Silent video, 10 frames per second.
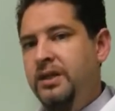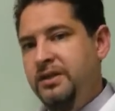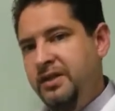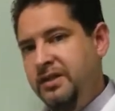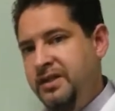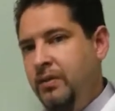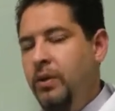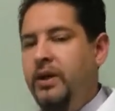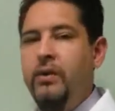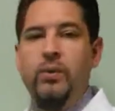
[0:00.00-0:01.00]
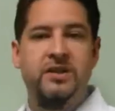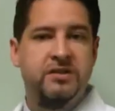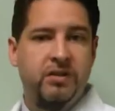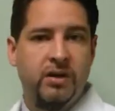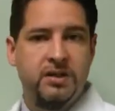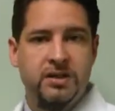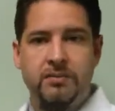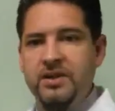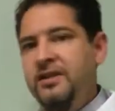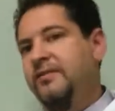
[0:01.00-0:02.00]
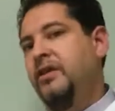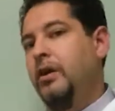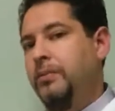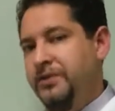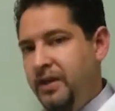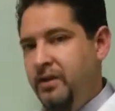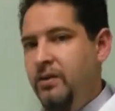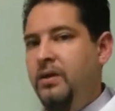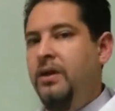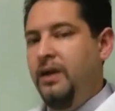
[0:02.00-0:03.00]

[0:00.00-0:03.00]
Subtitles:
to just say, well, your wrist hurts, you must have carpal tunnel,